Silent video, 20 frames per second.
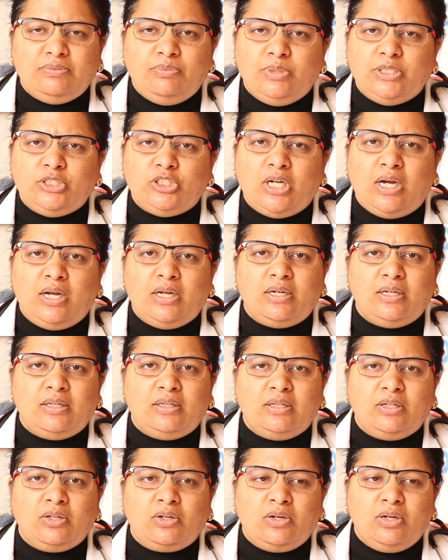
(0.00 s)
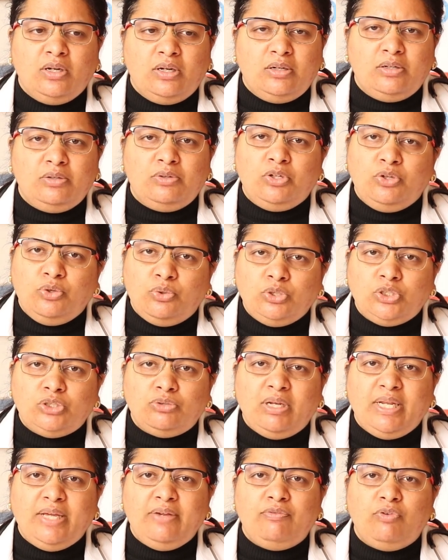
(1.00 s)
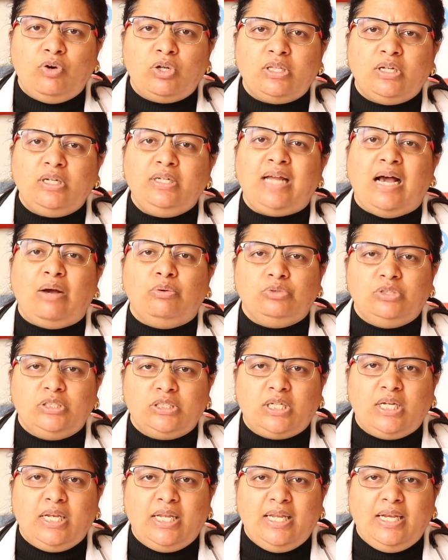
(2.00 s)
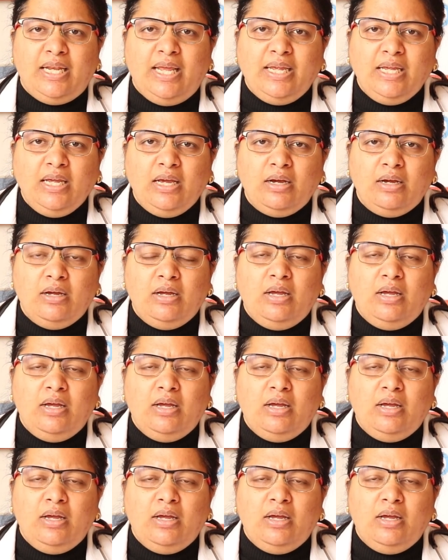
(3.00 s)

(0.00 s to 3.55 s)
which are usually for the Down screening,